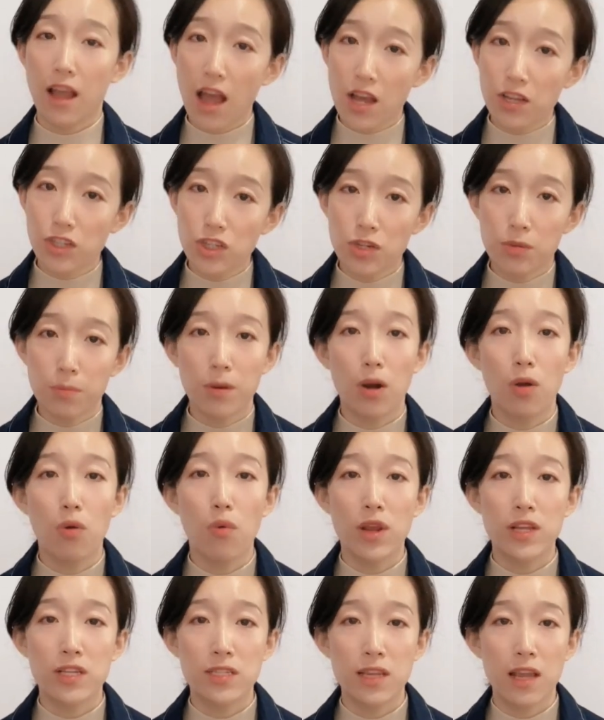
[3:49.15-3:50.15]
customer
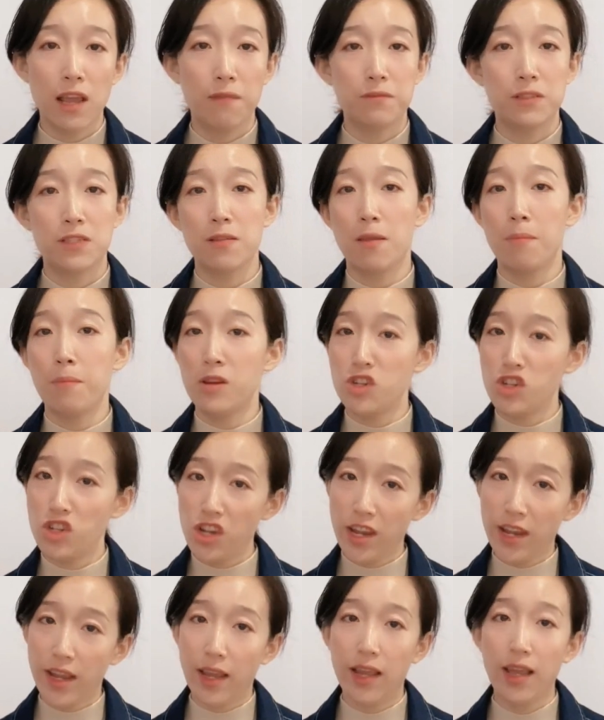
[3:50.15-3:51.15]
receives the
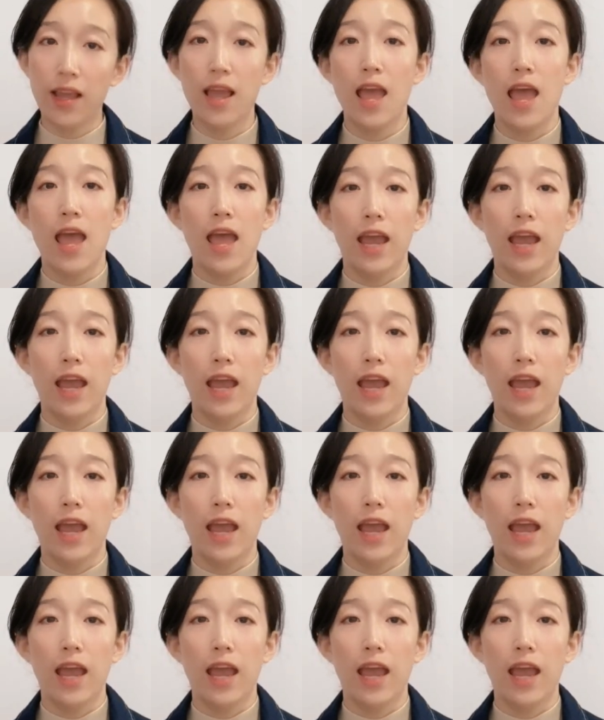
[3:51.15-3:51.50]
machine,